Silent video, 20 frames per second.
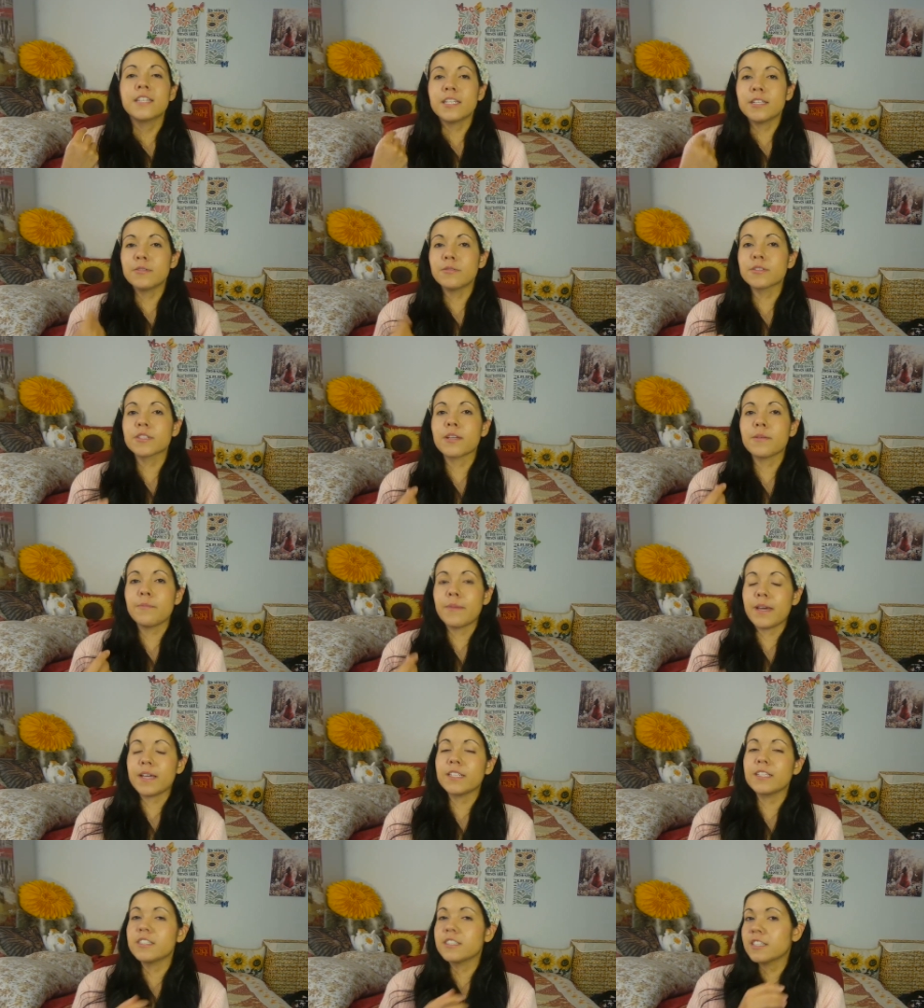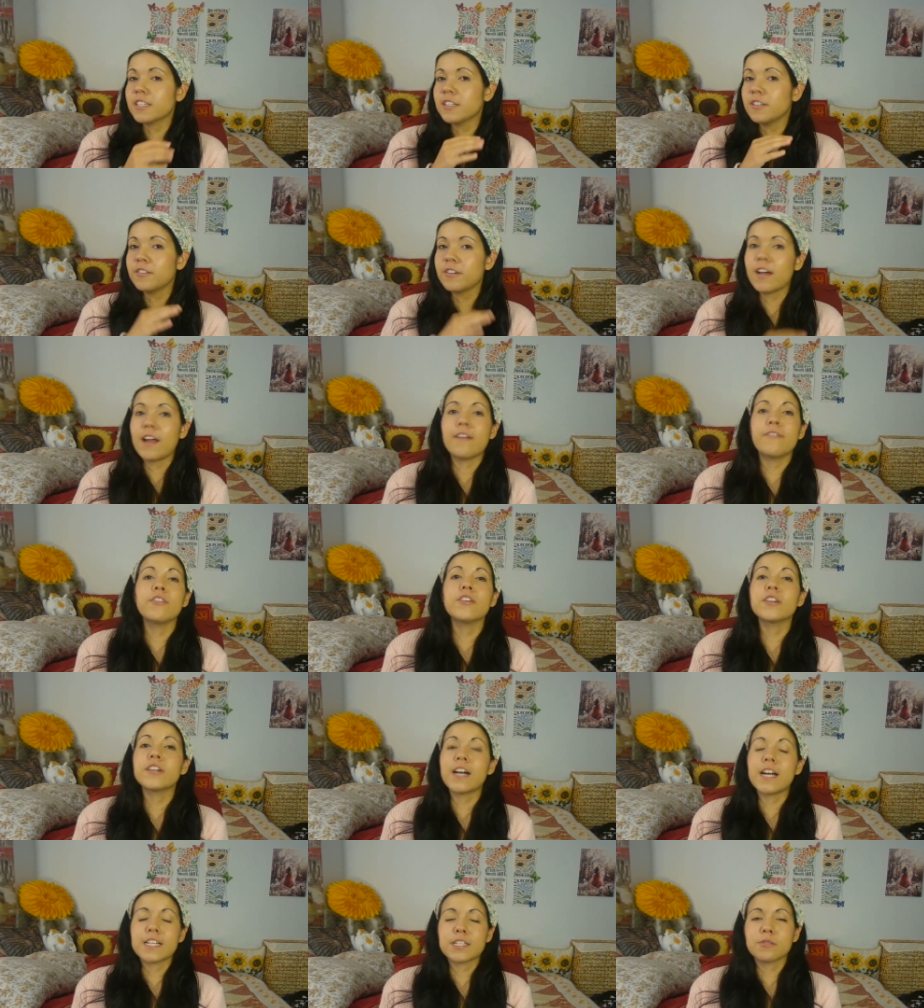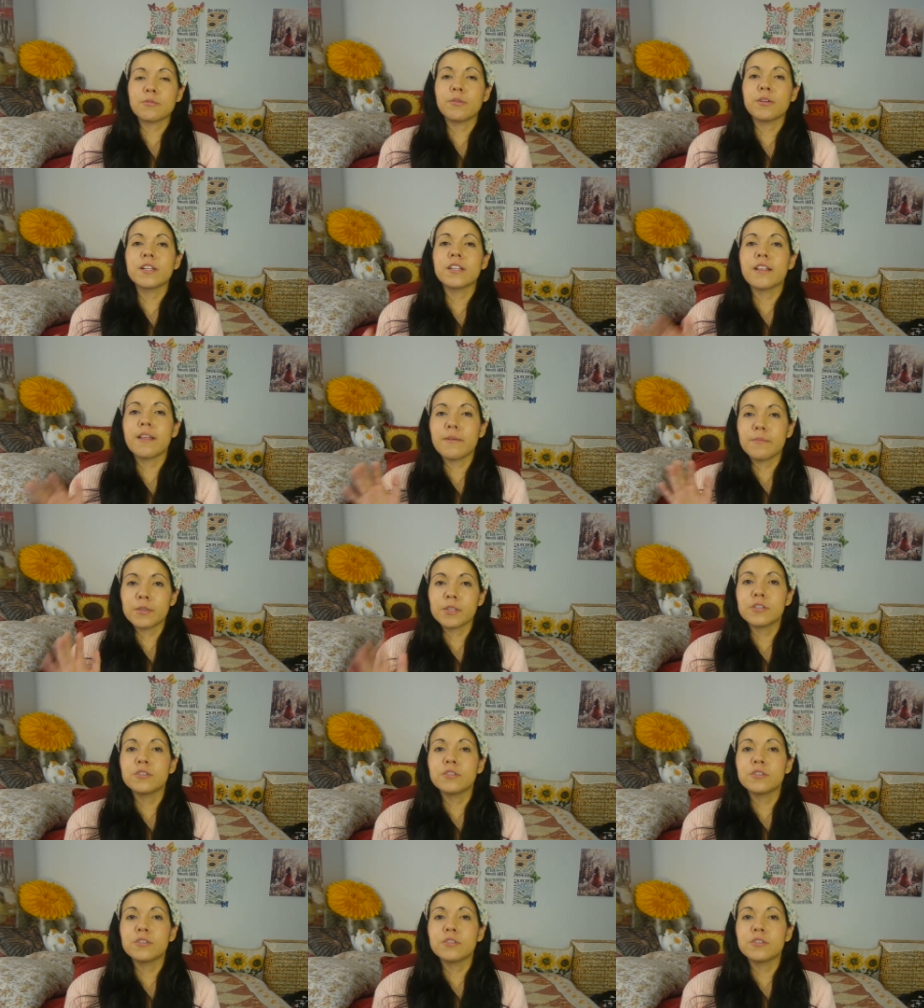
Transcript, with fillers: he was commanded to kill every last one of them,